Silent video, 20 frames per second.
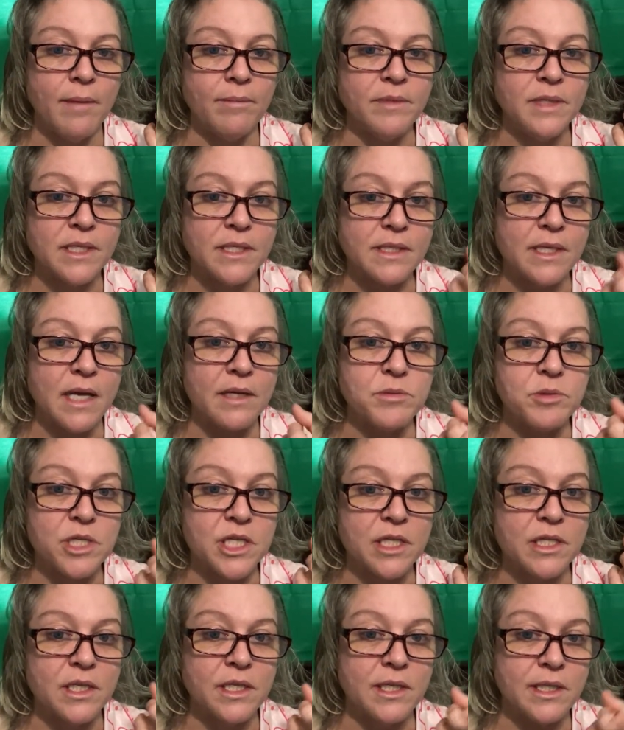
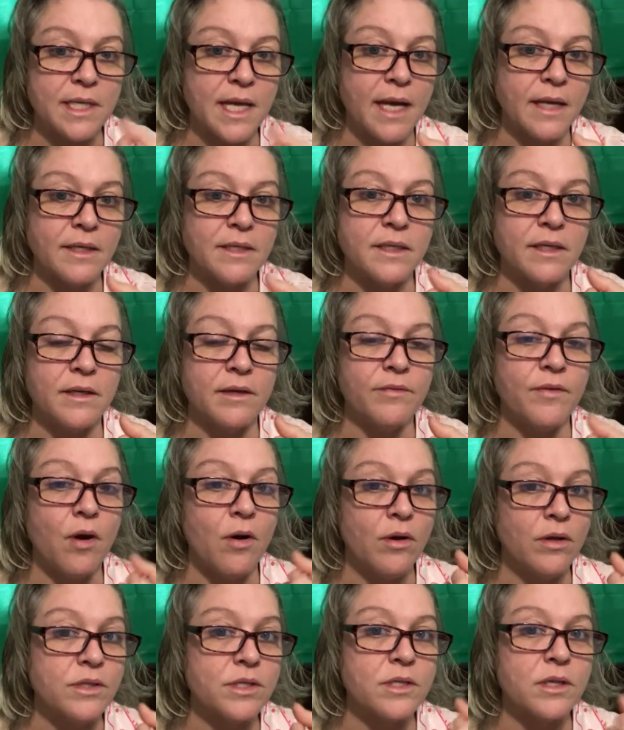Deception Detective
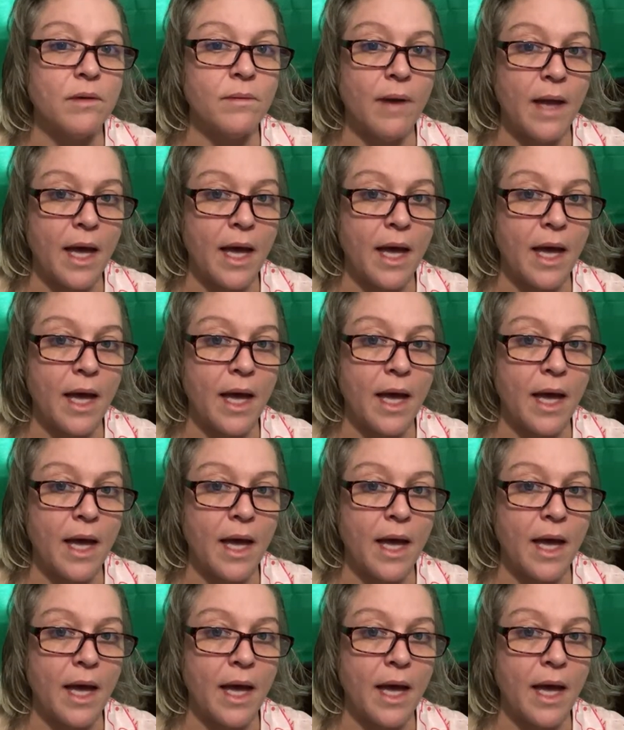also